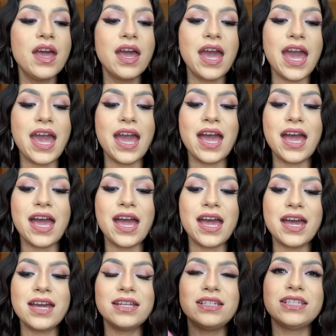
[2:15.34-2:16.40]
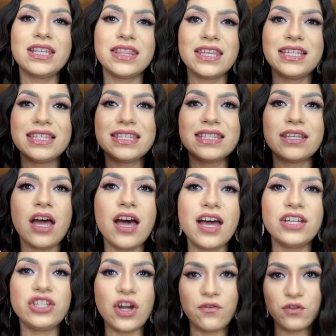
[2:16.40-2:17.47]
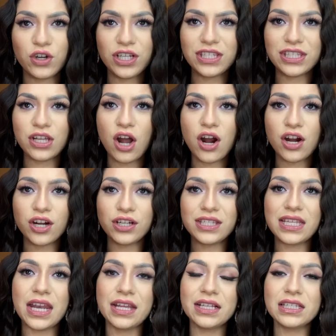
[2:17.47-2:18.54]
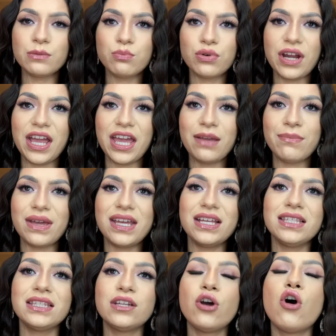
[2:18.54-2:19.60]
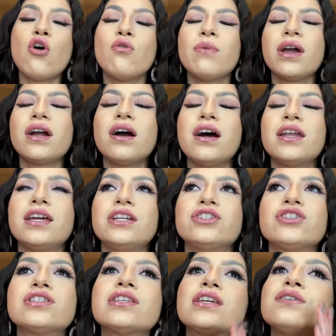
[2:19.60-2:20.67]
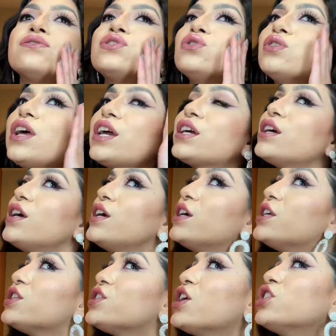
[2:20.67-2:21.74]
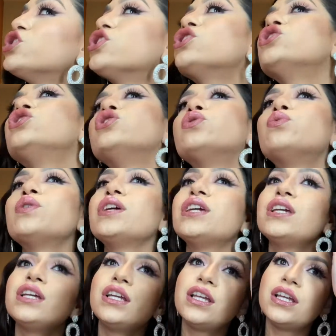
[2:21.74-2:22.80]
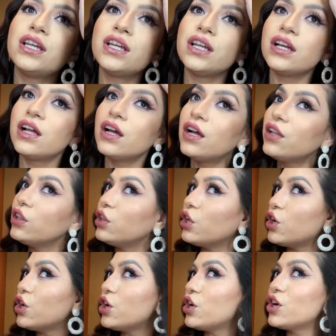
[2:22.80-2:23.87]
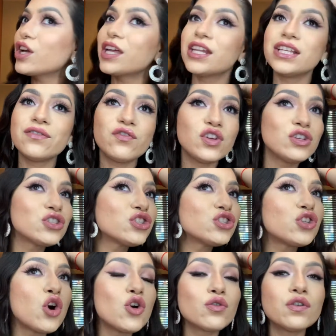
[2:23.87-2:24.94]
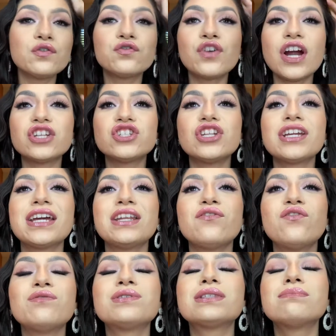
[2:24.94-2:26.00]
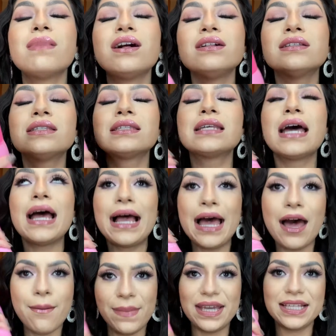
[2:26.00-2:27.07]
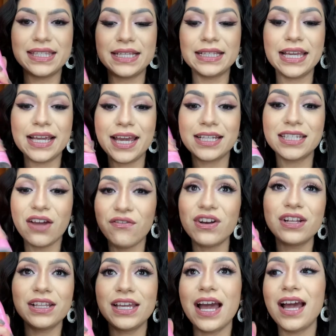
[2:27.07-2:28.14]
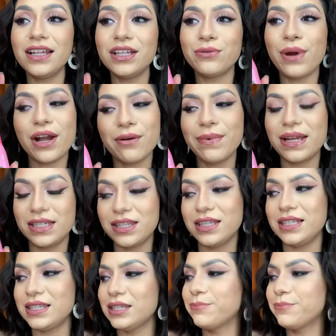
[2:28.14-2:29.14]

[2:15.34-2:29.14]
And this Jeffree Star Setting Spray Mist, oh my god, it just gives you such a dewy look, and it feels so refreshing, and it smells amazing. I definitely highly recommend this.